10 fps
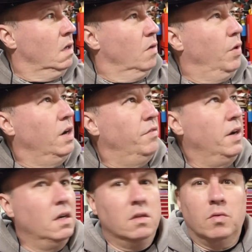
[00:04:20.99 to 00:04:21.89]

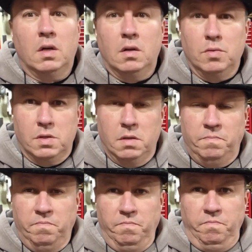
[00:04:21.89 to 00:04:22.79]
renovated into a house.
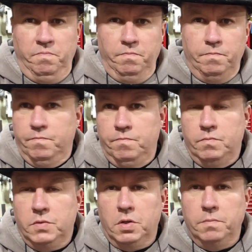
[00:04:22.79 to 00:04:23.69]

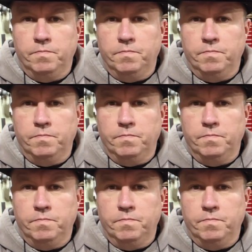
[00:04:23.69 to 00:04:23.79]
So